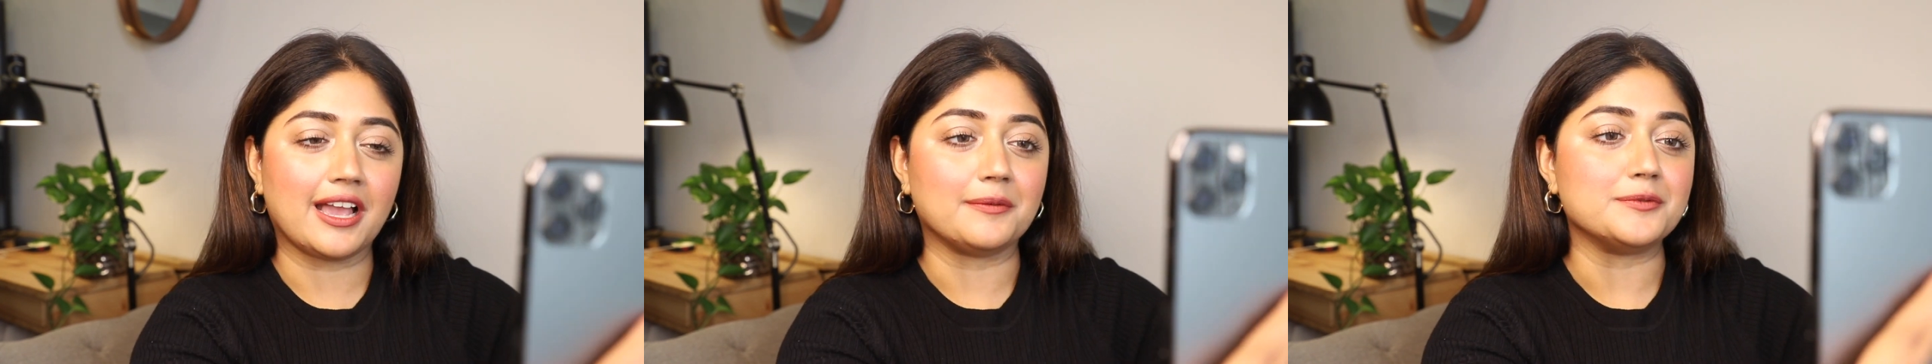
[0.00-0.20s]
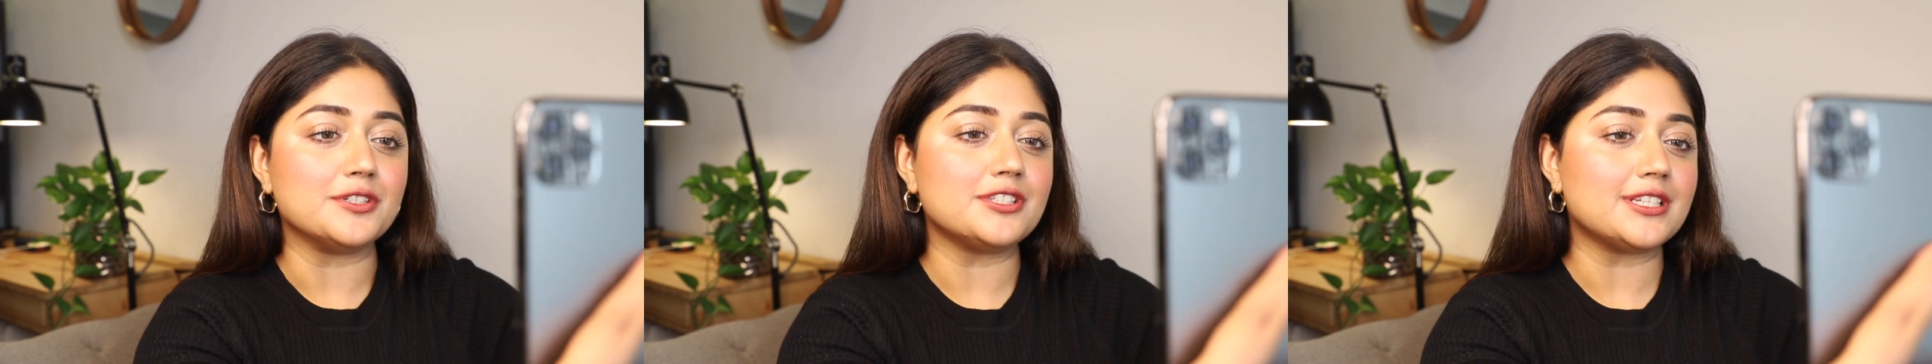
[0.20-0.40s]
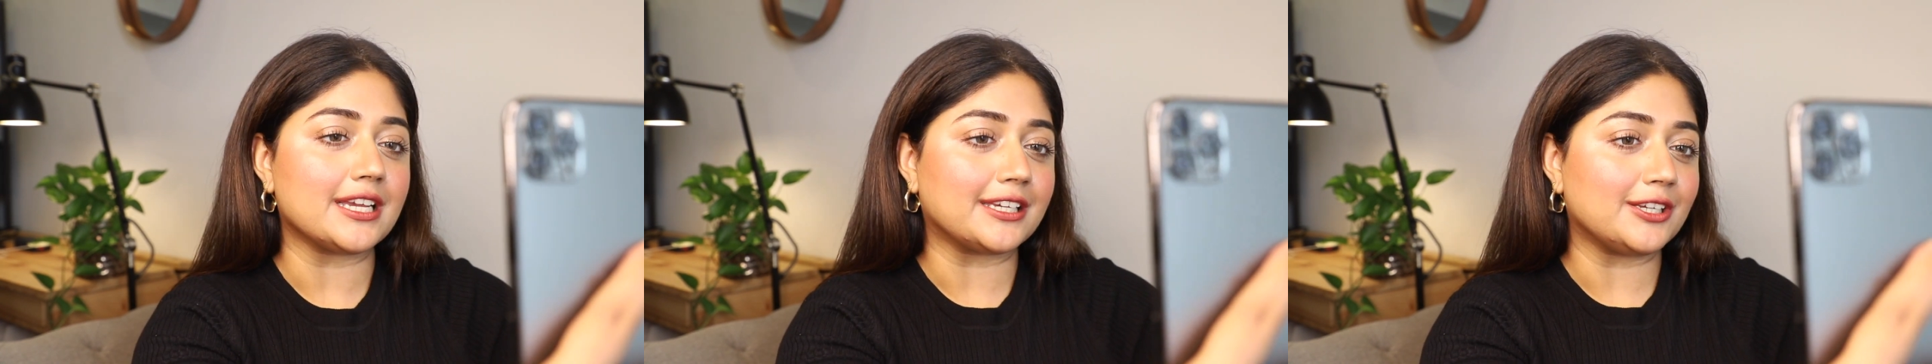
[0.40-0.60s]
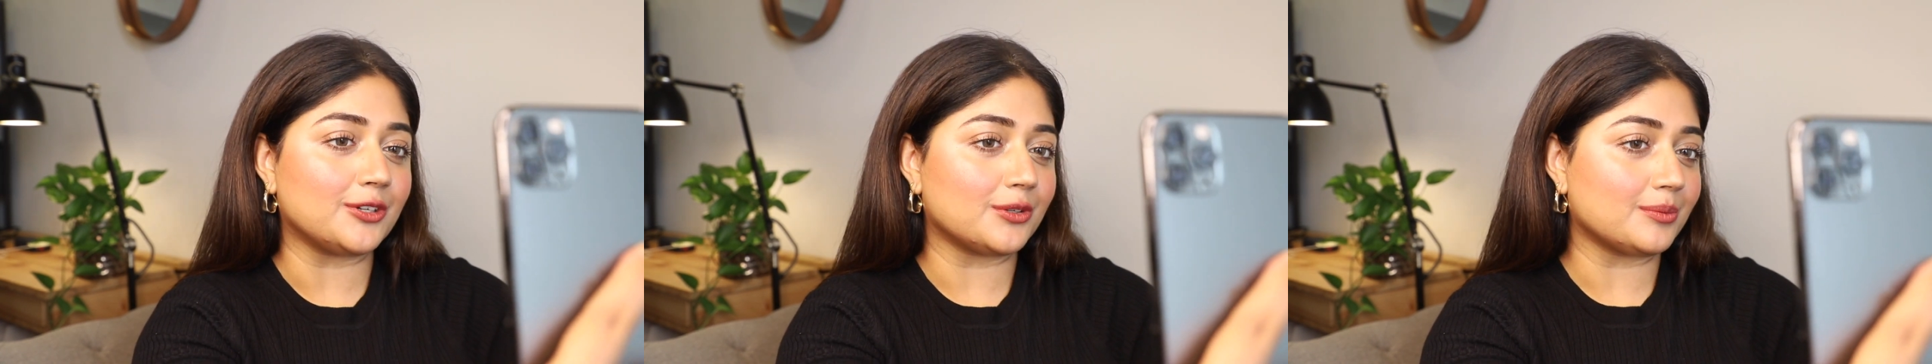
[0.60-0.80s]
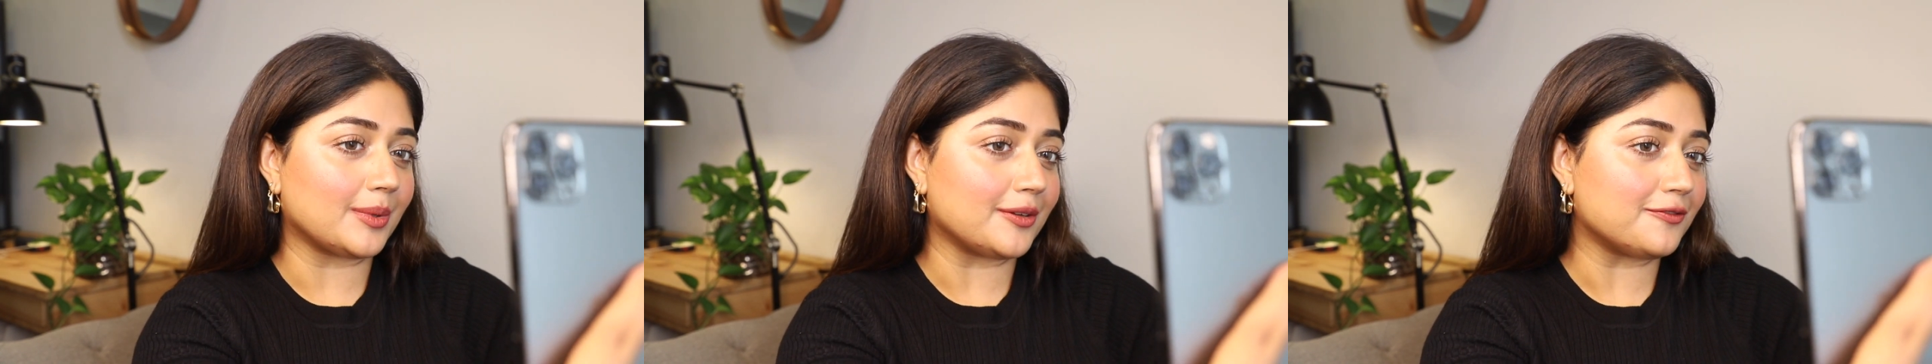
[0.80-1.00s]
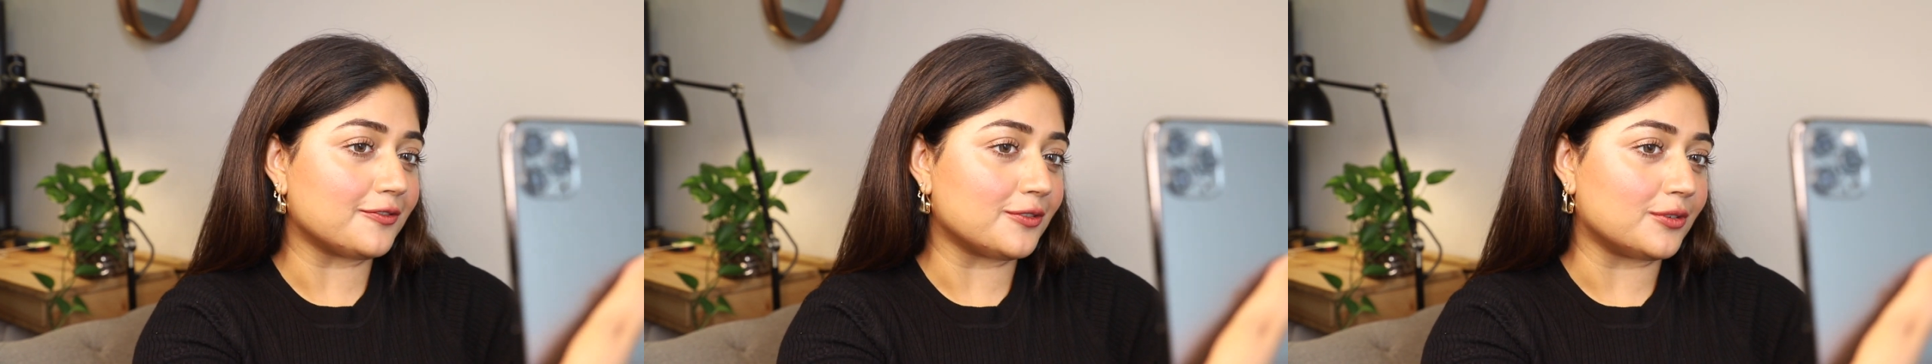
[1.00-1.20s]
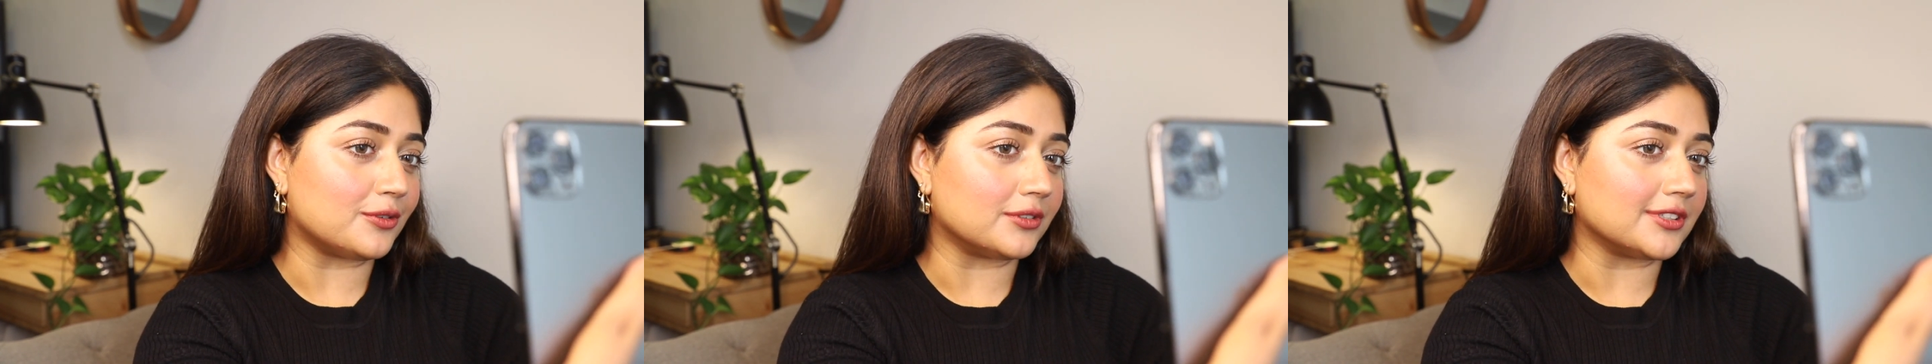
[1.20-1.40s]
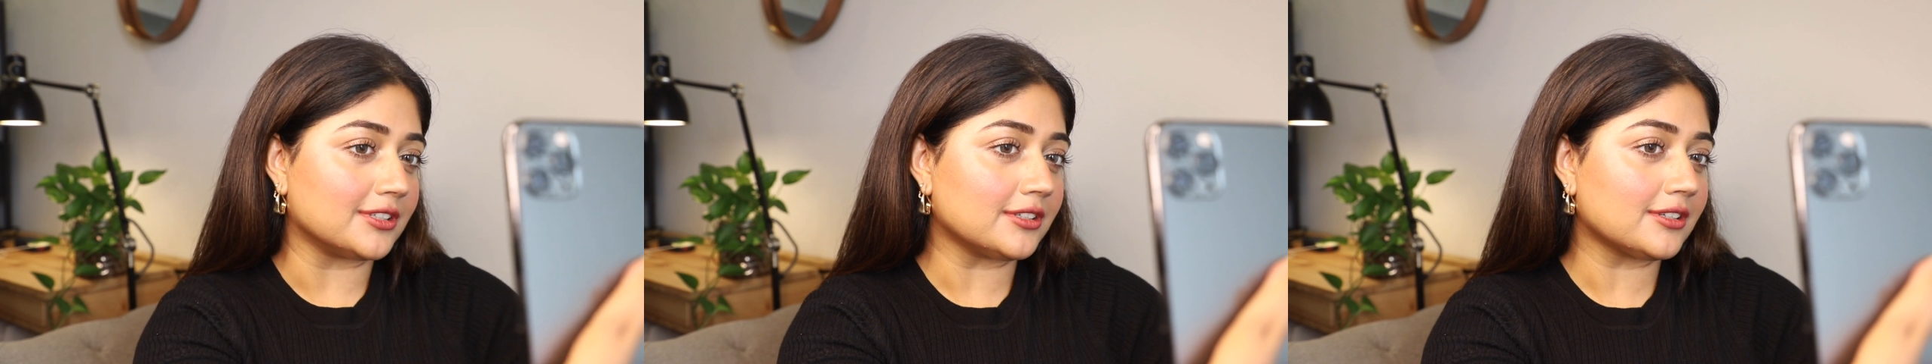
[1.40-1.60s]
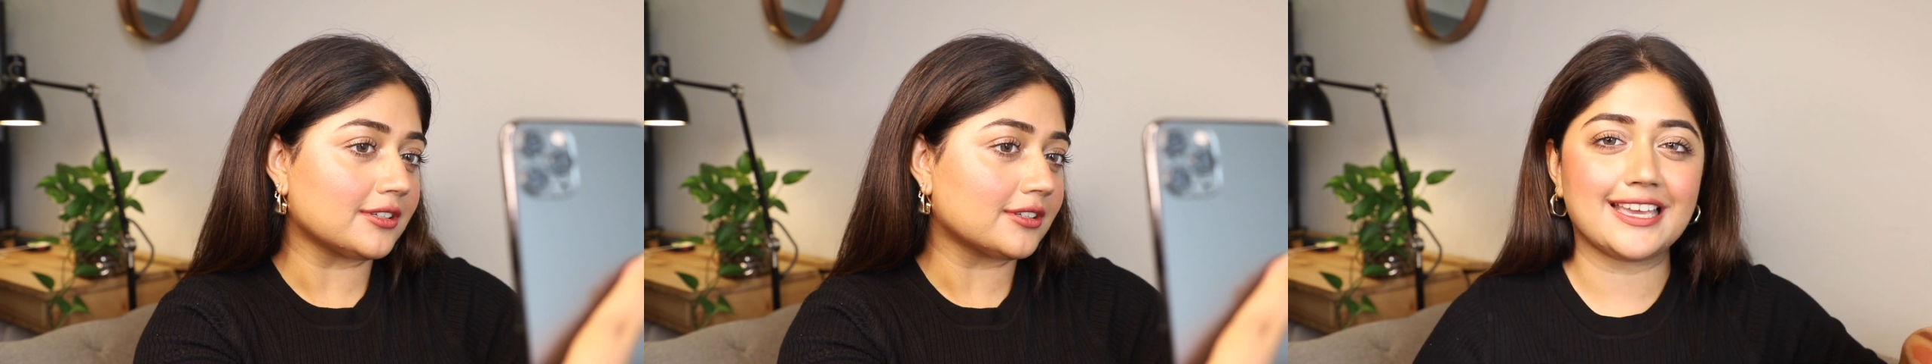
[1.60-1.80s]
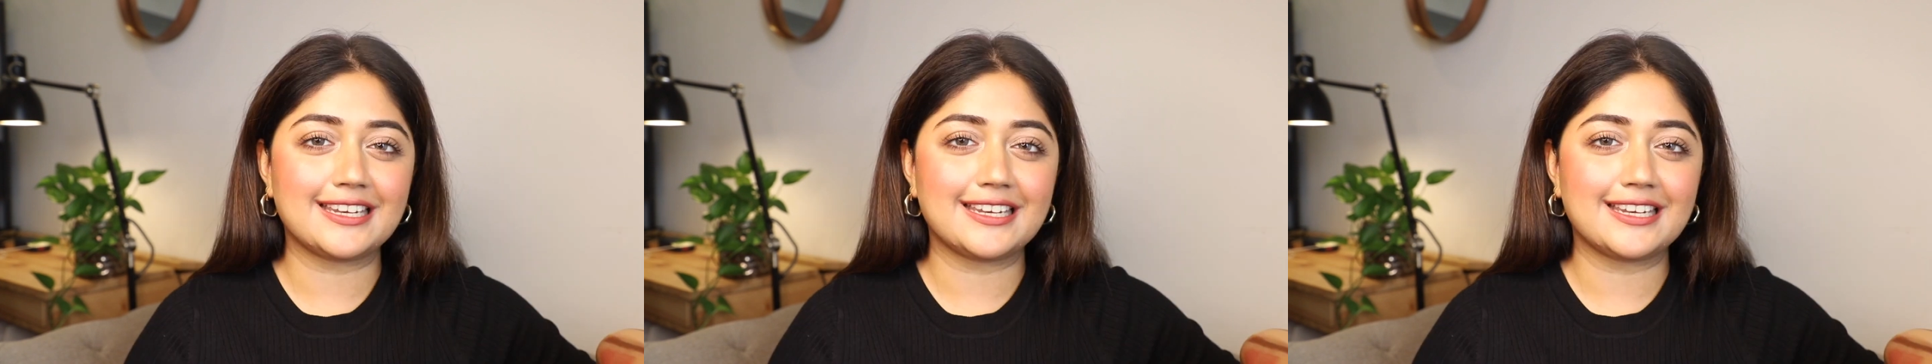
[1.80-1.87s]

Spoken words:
I'm just checking on my phone,